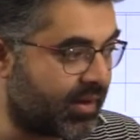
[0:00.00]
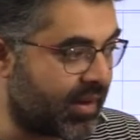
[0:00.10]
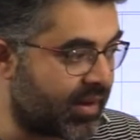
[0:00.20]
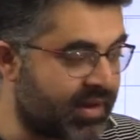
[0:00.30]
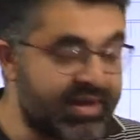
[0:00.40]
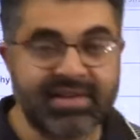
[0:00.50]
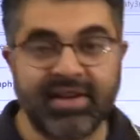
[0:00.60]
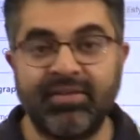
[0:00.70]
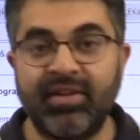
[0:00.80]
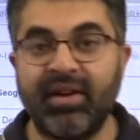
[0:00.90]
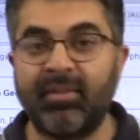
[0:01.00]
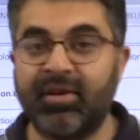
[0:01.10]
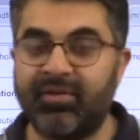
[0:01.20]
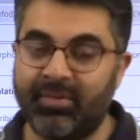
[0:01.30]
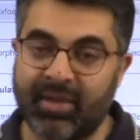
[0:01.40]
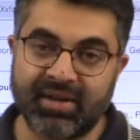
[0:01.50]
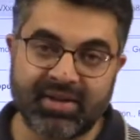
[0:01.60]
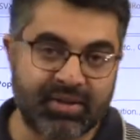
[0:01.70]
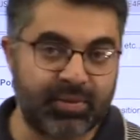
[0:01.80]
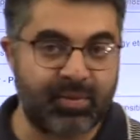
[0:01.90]
are concerned with the number of
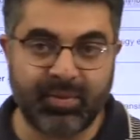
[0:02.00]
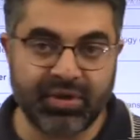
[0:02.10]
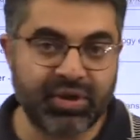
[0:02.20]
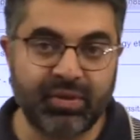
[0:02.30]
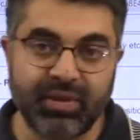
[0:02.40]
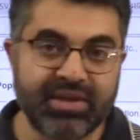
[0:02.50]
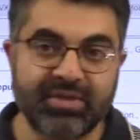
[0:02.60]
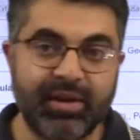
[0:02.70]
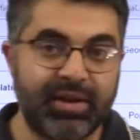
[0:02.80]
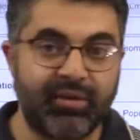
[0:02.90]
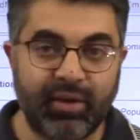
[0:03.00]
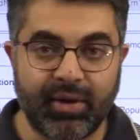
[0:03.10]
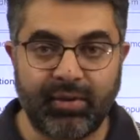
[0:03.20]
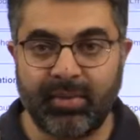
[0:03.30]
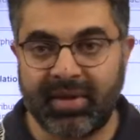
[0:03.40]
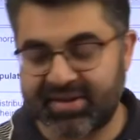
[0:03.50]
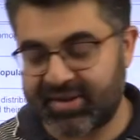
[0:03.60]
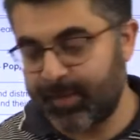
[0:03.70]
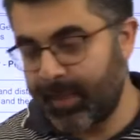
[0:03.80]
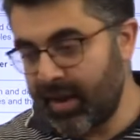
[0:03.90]
marks. So population questions will give you equal
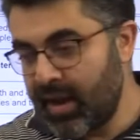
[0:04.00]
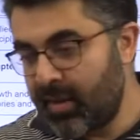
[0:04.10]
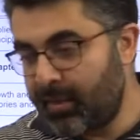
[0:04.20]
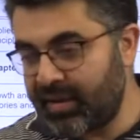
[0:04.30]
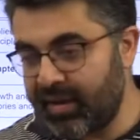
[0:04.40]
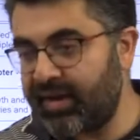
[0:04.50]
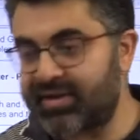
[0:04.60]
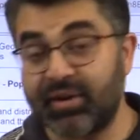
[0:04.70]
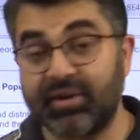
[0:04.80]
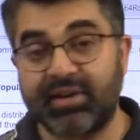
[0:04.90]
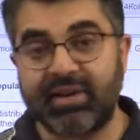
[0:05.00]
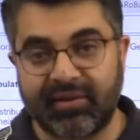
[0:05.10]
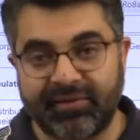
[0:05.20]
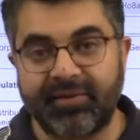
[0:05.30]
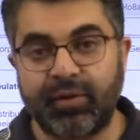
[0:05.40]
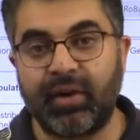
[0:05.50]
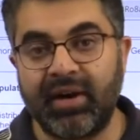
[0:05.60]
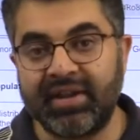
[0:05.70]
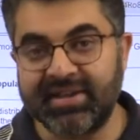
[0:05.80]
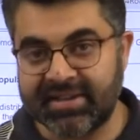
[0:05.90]
marks. But then it's not tough to
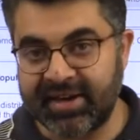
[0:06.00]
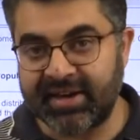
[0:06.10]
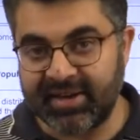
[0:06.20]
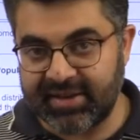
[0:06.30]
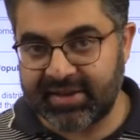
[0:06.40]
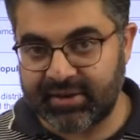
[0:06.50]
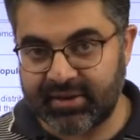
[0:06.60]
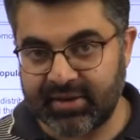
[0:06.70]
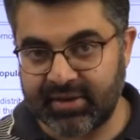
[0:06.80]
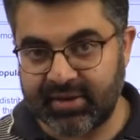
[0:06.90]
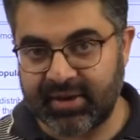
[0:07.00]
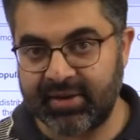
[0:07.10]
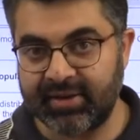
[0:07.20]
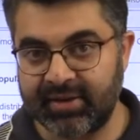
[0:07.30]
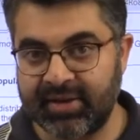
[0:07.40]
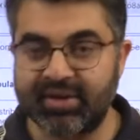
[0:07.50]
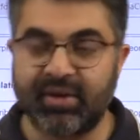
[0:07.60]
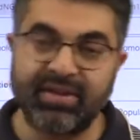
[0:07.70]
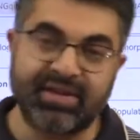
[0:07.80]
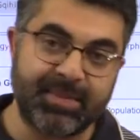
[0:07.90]
understand these
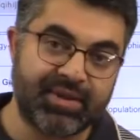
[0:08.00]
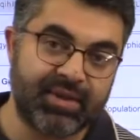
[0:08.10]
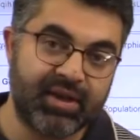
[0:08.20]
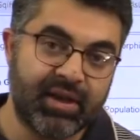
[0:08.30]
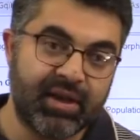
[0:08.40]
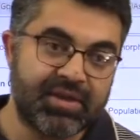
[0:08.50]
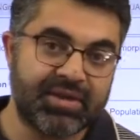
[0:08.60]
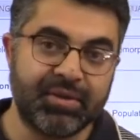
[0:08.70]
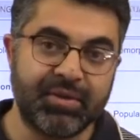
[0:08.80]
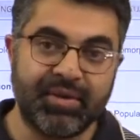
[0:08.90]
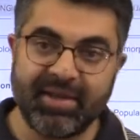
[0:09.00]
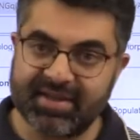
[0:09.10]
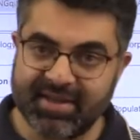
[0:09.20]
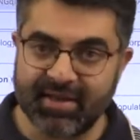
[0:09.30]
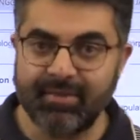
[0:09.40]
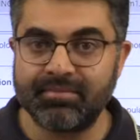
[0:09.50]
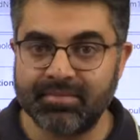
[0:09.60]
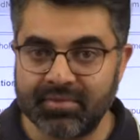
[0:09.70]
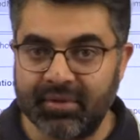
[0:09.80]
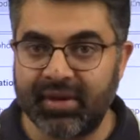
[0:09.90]
concepts. So easy,
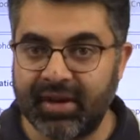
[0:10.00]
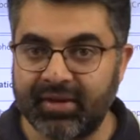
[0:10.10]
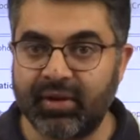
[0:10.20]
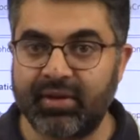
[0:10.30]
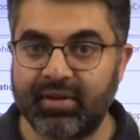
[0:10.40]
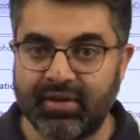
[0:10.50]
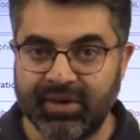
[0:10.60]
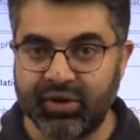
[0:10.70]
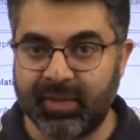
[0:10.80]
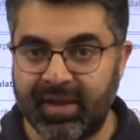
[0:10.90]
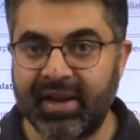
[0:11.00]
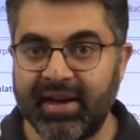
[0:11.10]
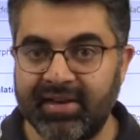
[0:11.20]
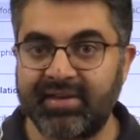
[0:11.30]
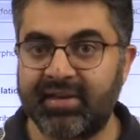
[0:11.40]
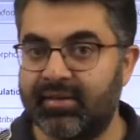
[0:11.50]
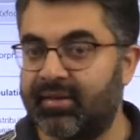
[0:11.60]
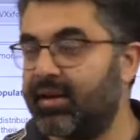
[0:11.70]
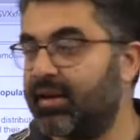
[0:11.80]
so that I thought there should be a lighter